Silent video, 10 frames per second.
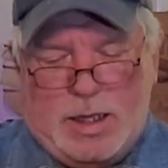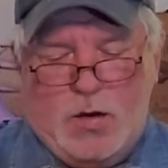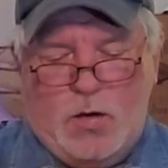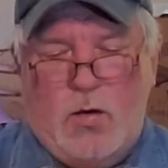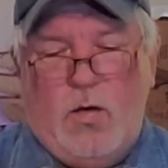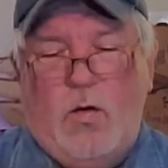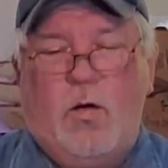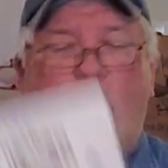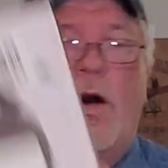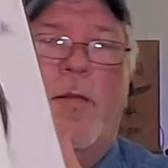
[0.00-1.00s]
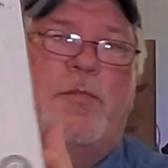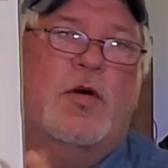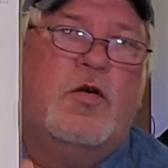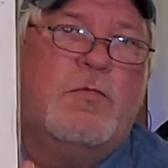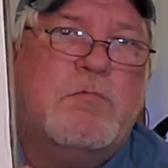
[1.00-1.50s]
Ooh, a
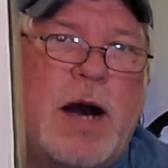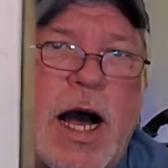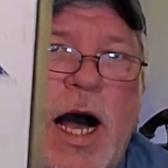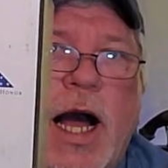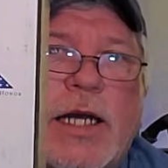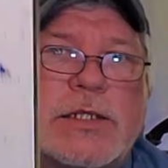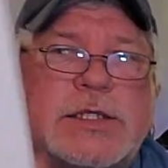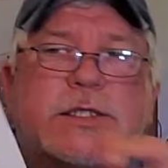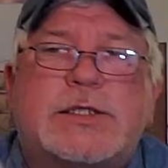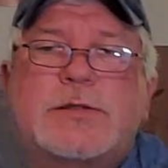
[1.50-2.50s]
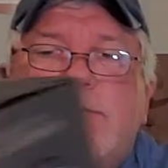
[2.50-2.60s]
boom box.